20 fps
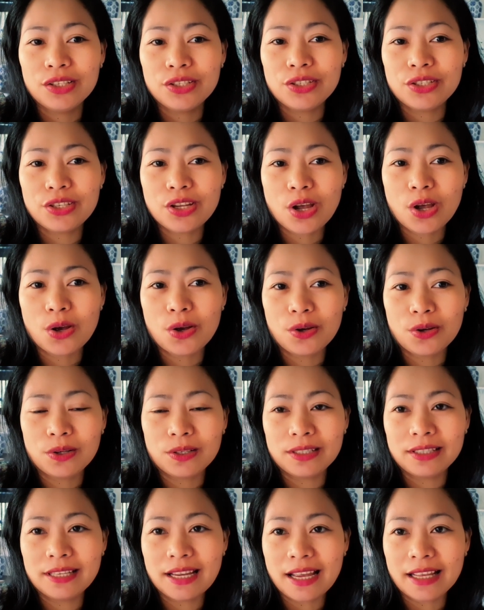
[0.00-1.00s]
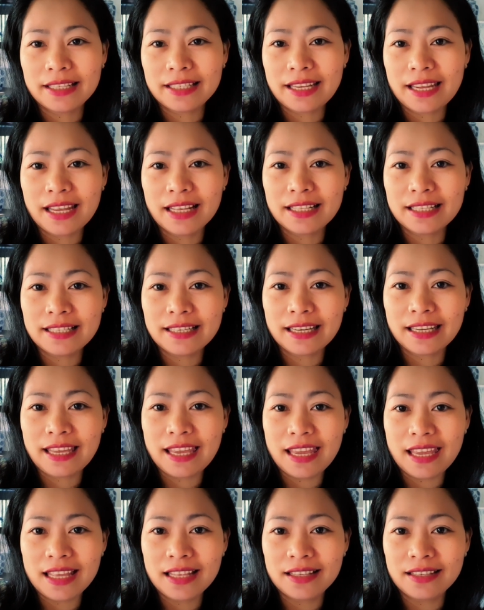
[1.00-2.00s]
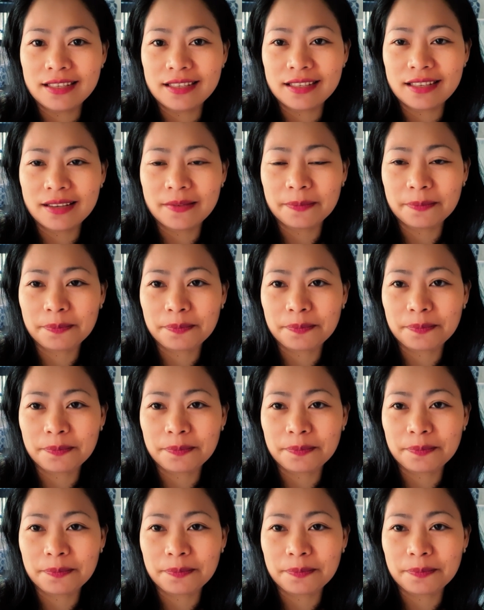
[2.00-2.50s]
So Daddy and the kids